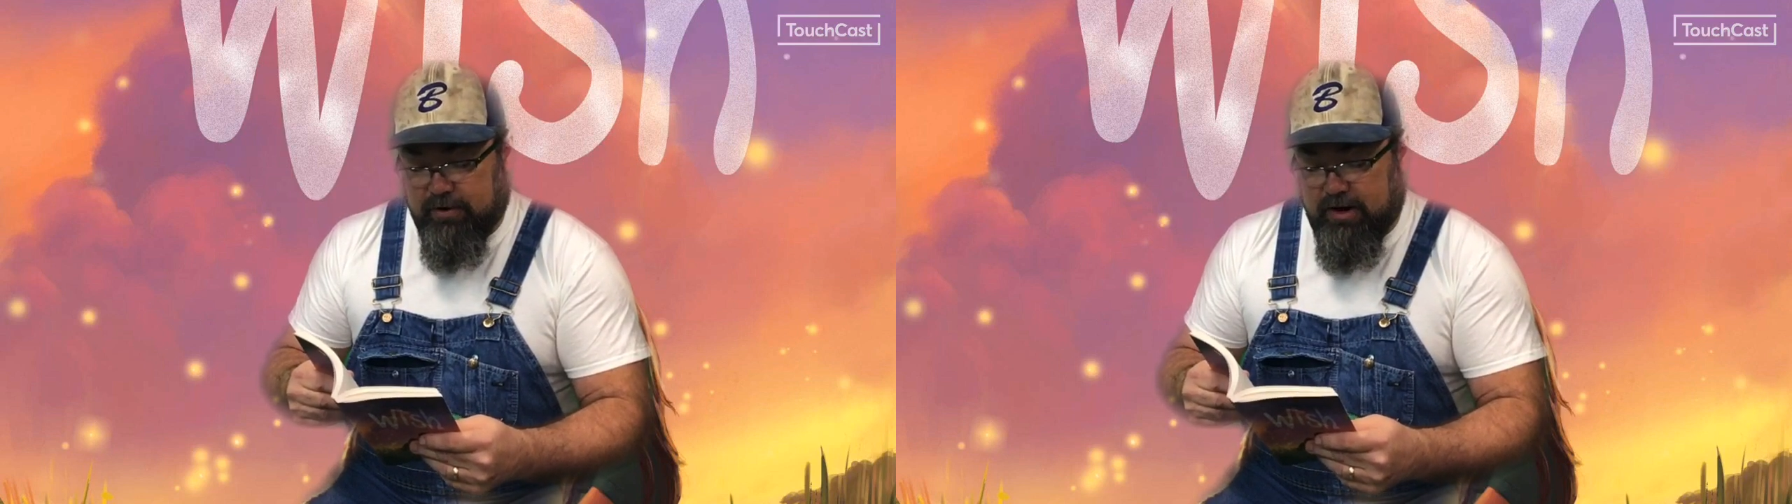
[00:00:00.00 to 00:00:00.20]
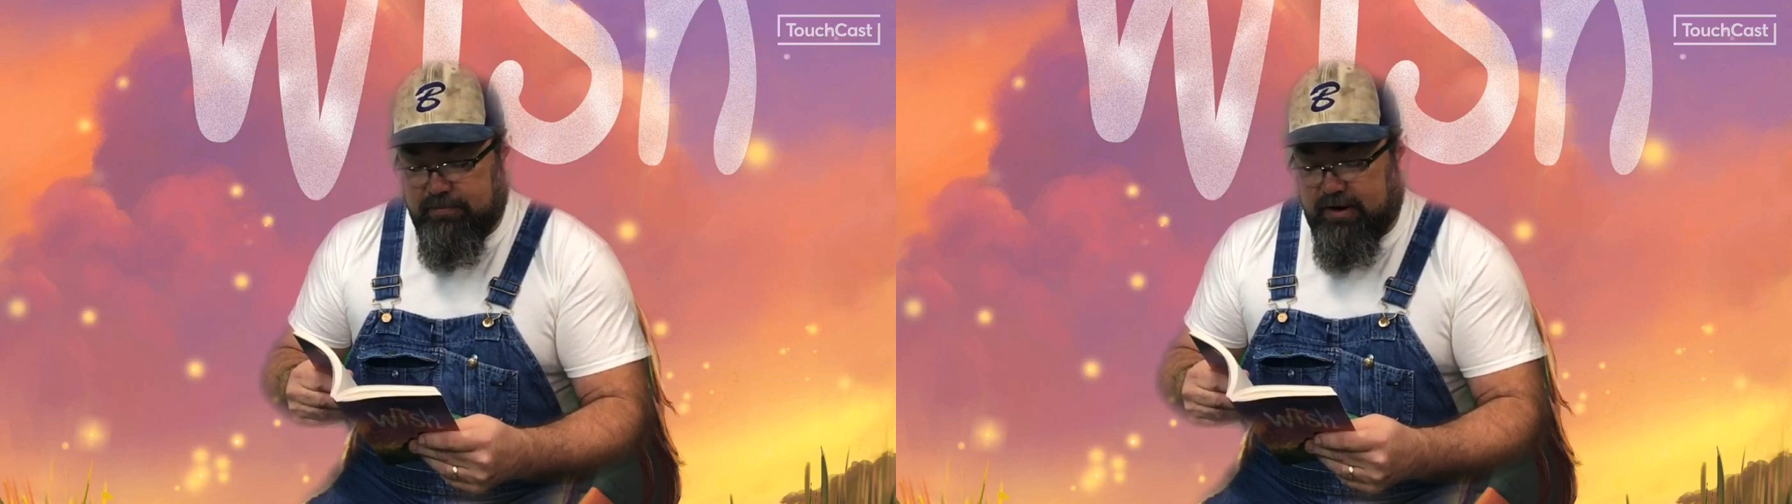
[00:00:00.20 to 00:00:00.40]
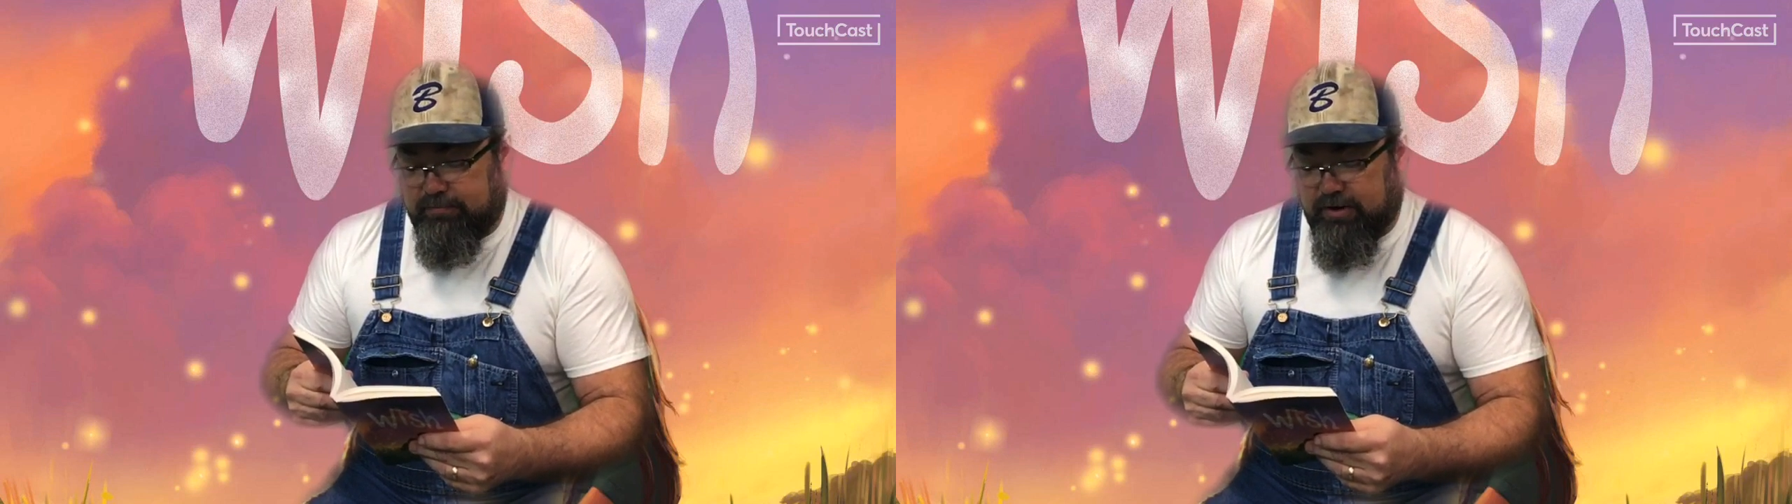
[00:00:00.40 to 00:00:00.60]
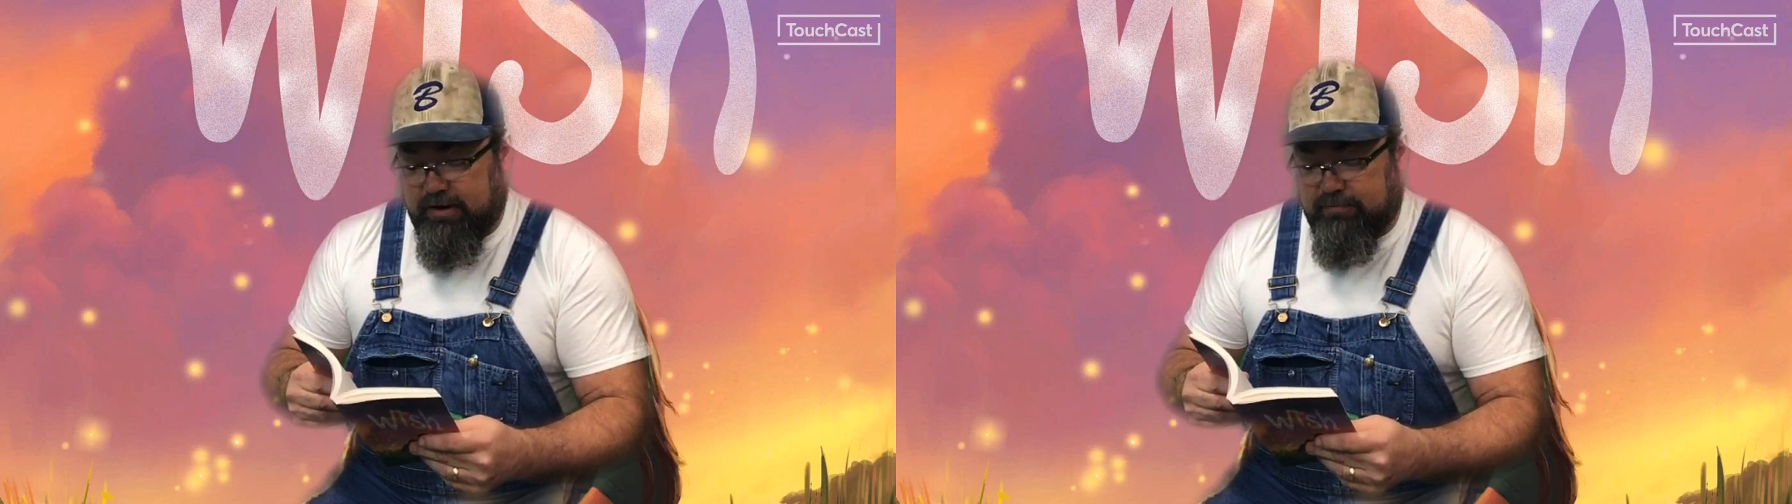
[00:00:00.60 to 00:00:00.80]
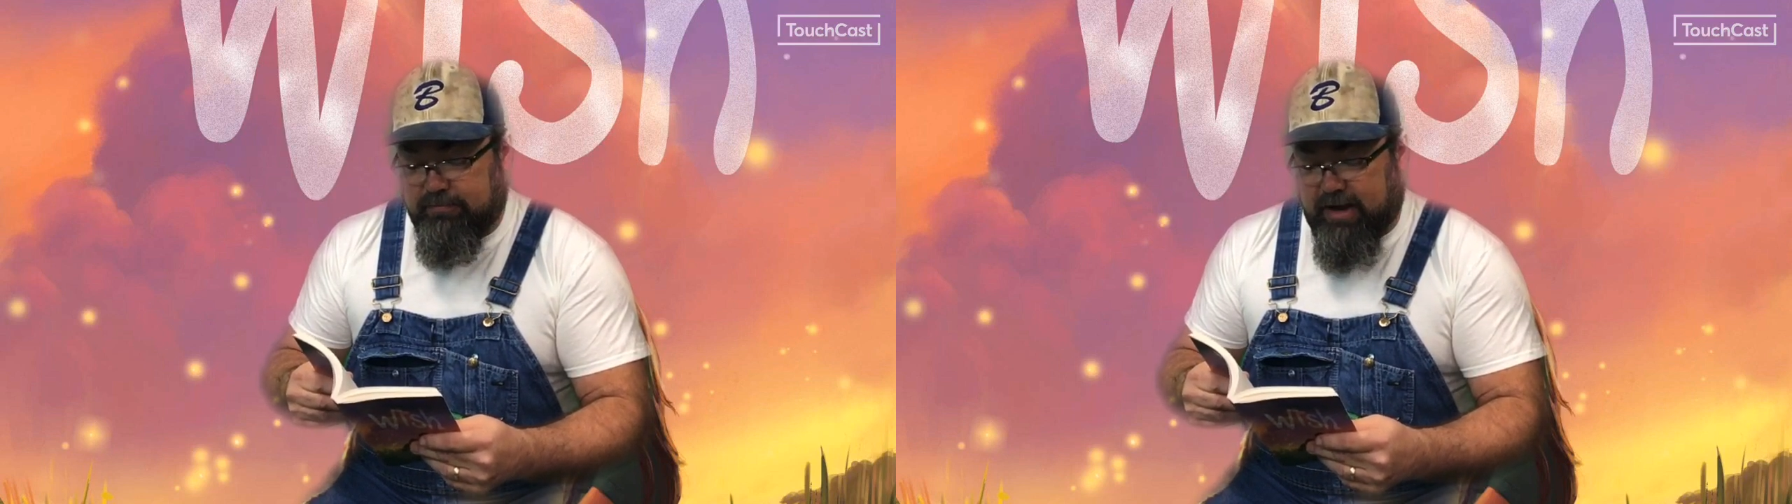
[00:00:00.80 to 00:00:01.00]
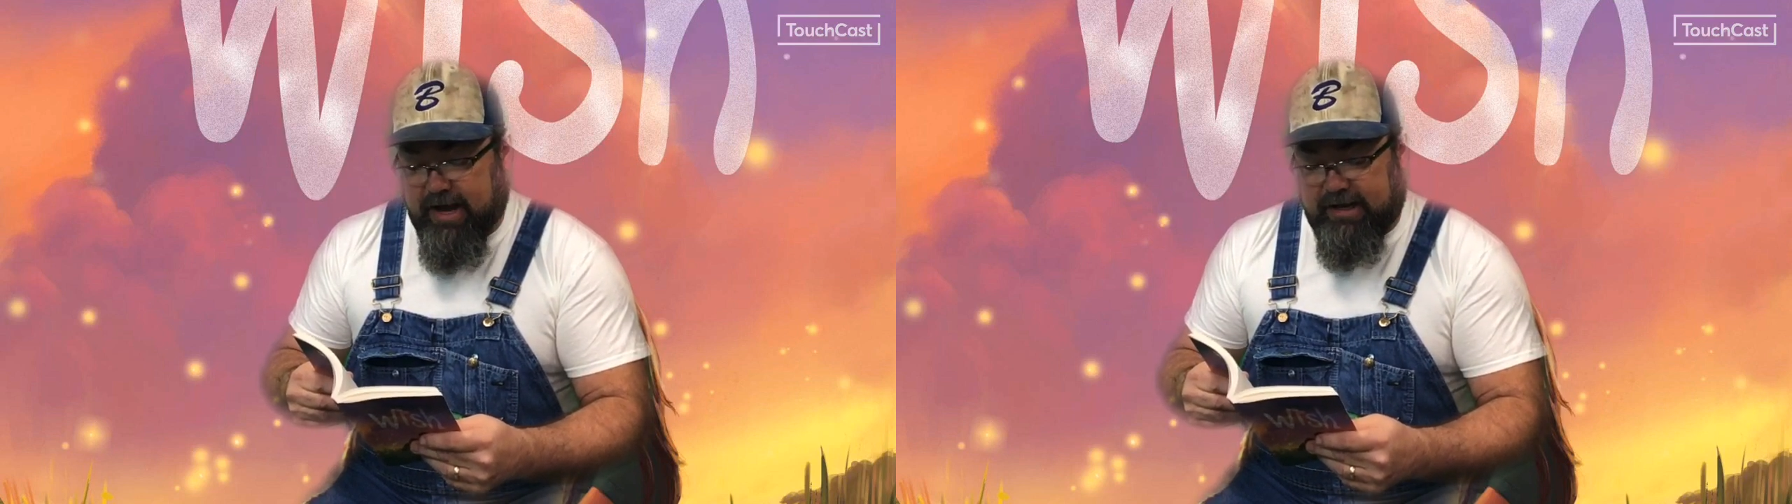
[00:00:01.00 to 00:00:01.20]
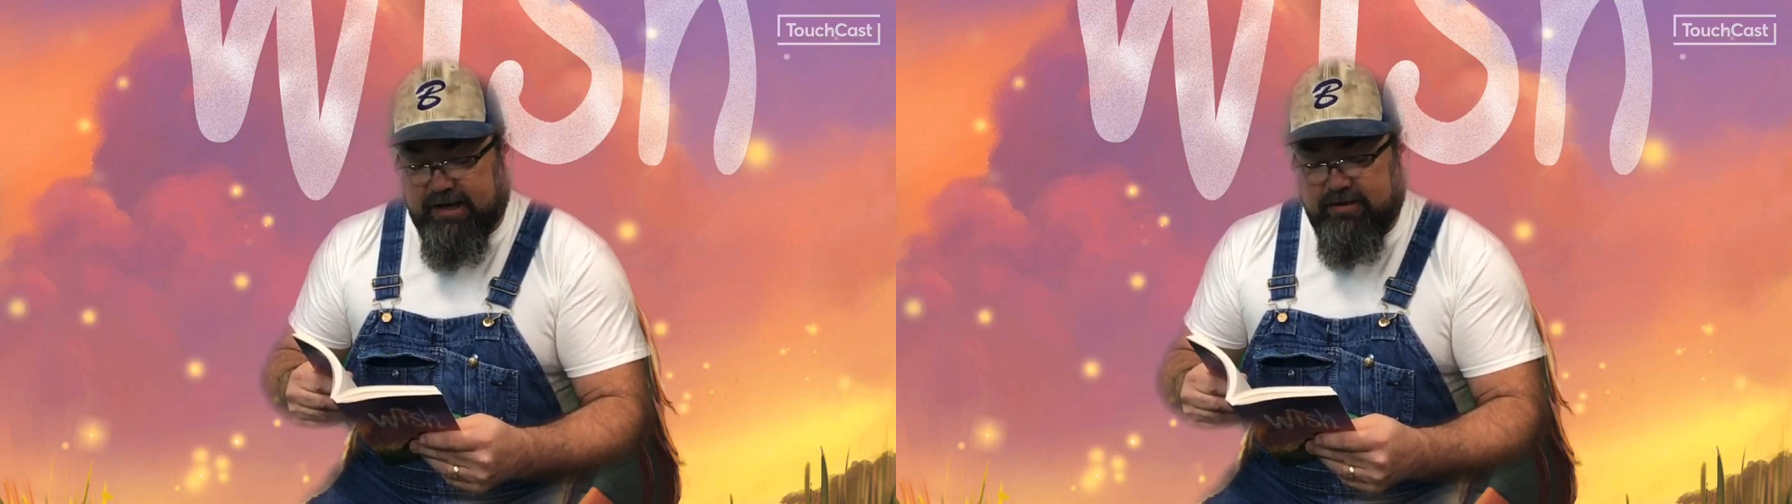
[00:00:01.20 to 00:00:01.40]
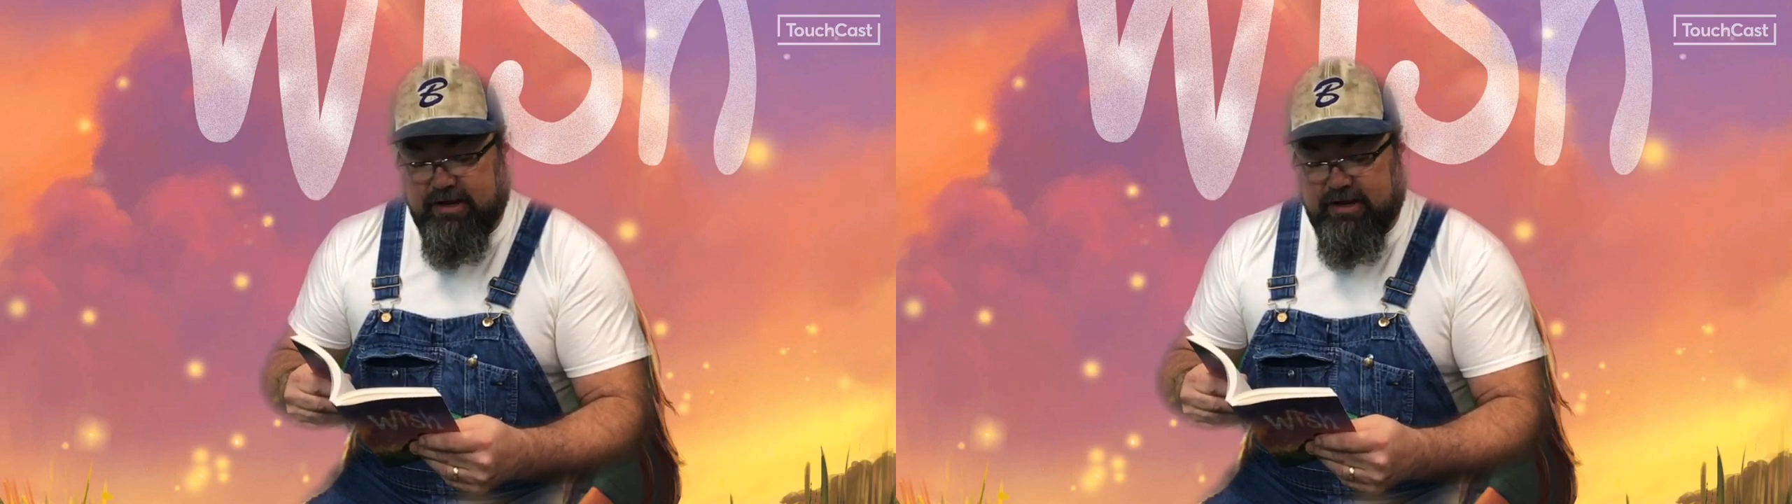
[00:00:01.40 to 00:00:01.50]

up and put it back in the